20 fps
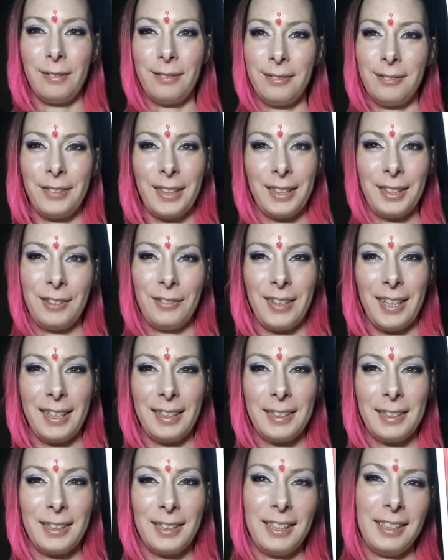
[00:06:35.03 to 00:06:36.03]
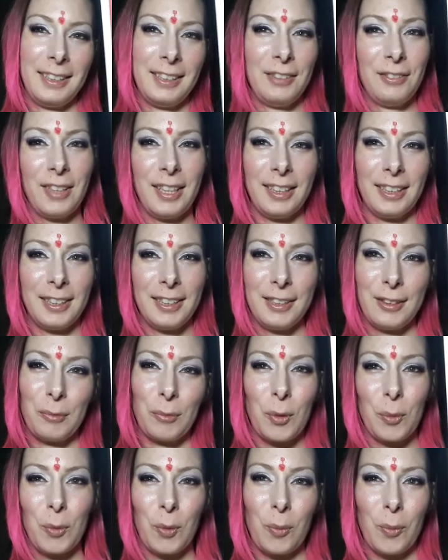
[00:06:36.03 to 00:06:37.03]
Face to face, kissy face.
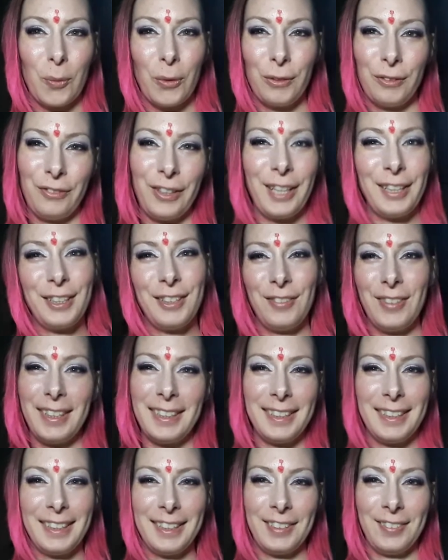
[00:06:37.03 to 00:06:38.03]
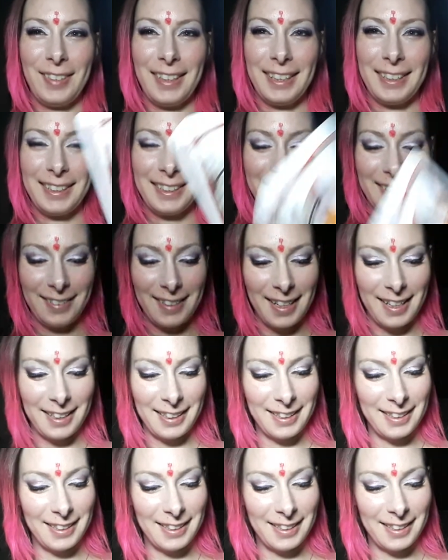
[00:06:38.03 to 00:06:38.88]
Face to face, kissy face, right?